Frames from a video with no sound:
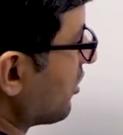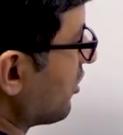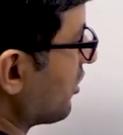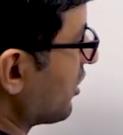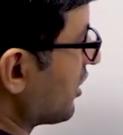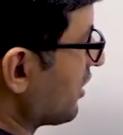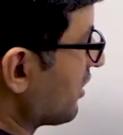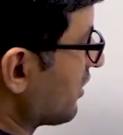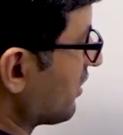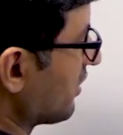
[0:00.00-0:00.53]

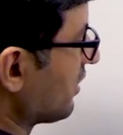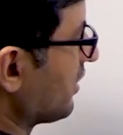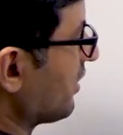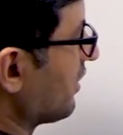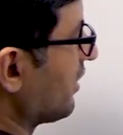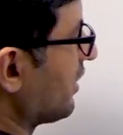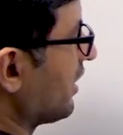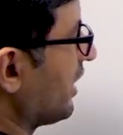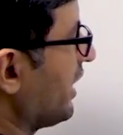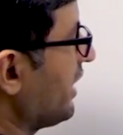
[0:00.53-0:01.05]
order,
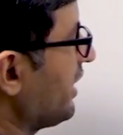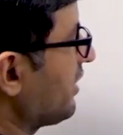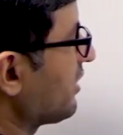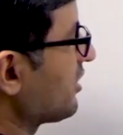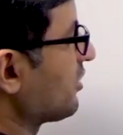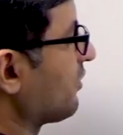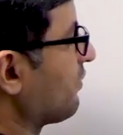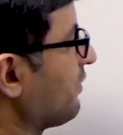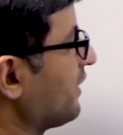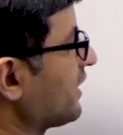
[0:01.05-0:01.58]
right?
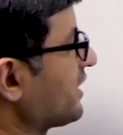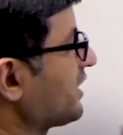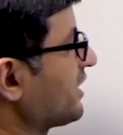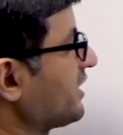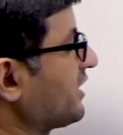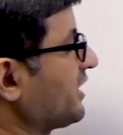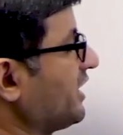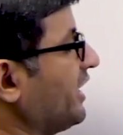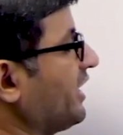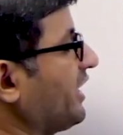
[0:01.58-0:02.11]
So first
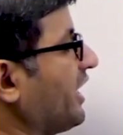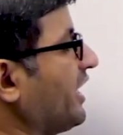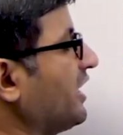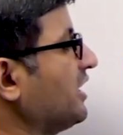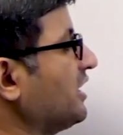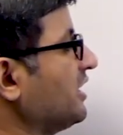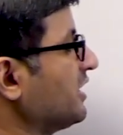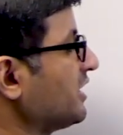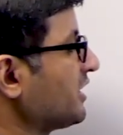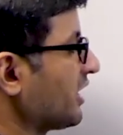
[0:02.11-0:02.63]
say 10
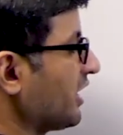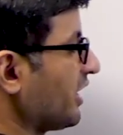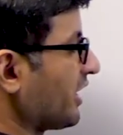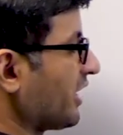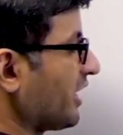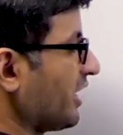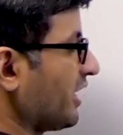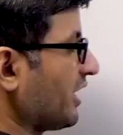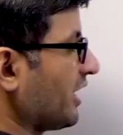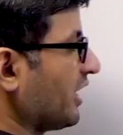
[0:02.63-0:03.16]
is inserted,